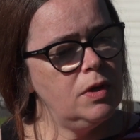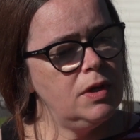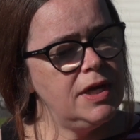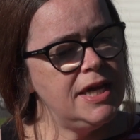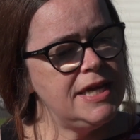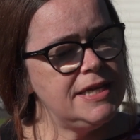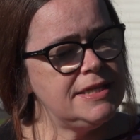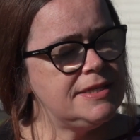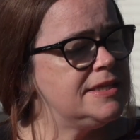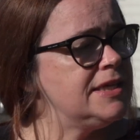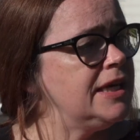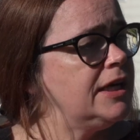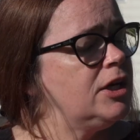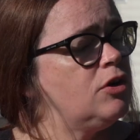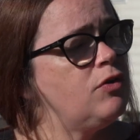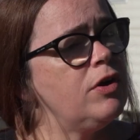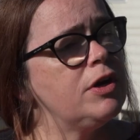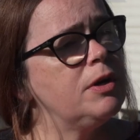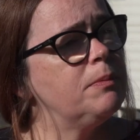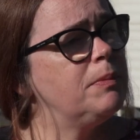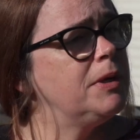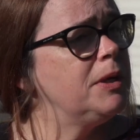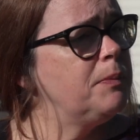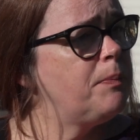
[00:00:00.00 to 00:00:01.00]
is
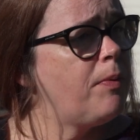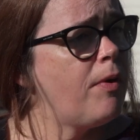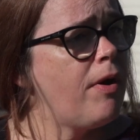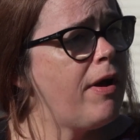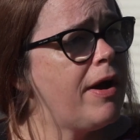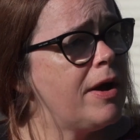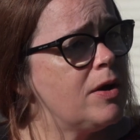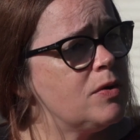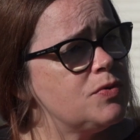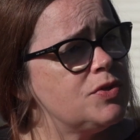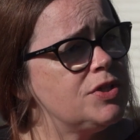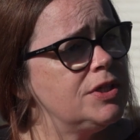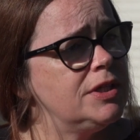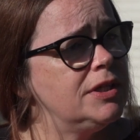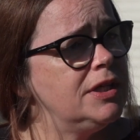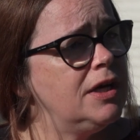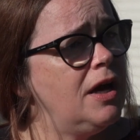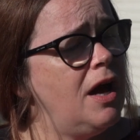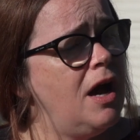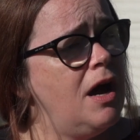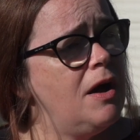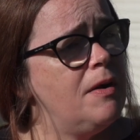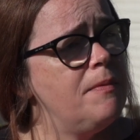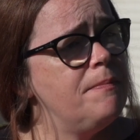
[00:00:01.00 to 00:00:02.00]
incredibly proud,
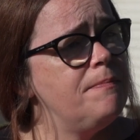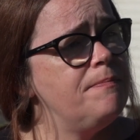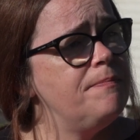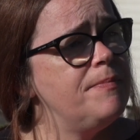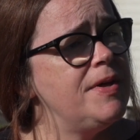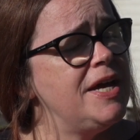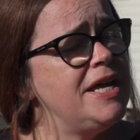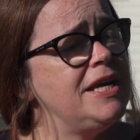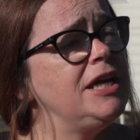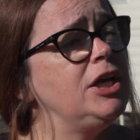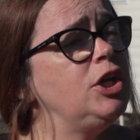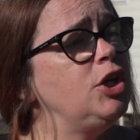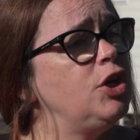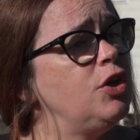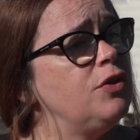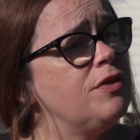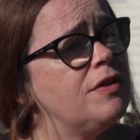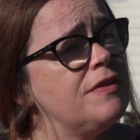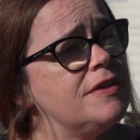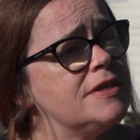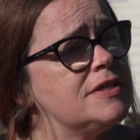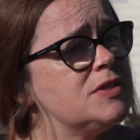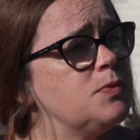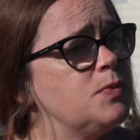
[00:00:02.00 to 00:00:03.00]
and he
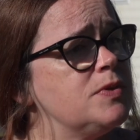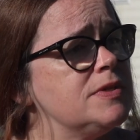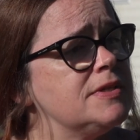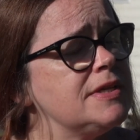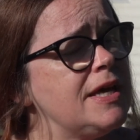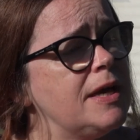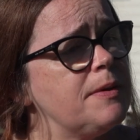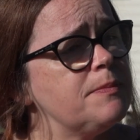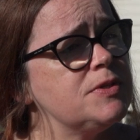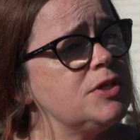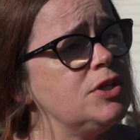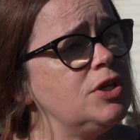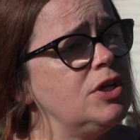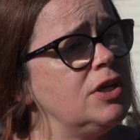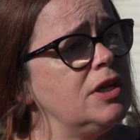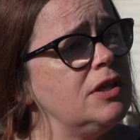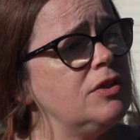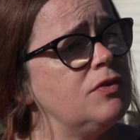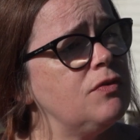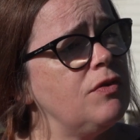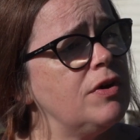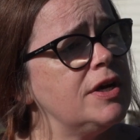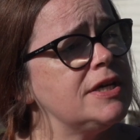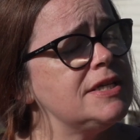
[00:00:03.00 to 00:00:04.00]
knew that this was
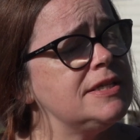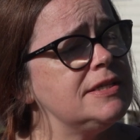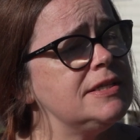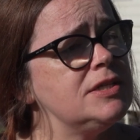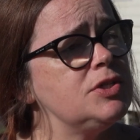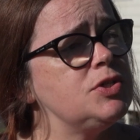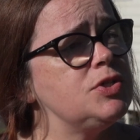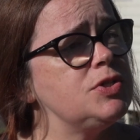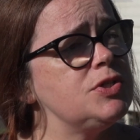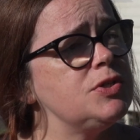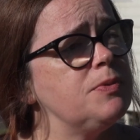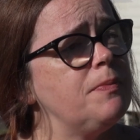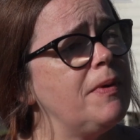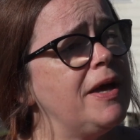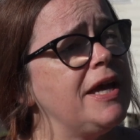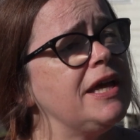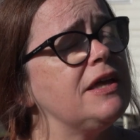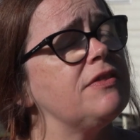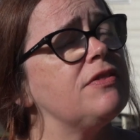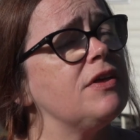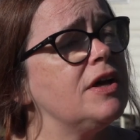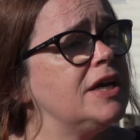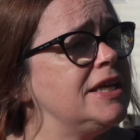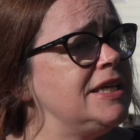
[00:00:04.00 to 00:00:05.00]
absolutely the right decision to
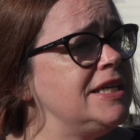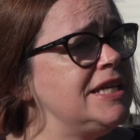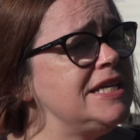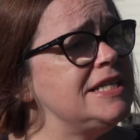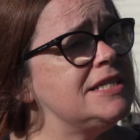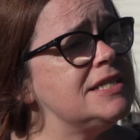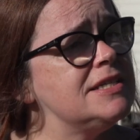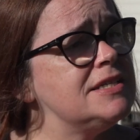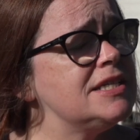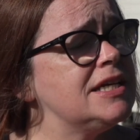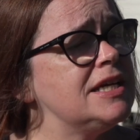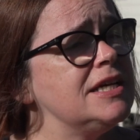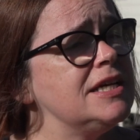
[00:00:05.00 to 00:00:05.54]
make, that I needed to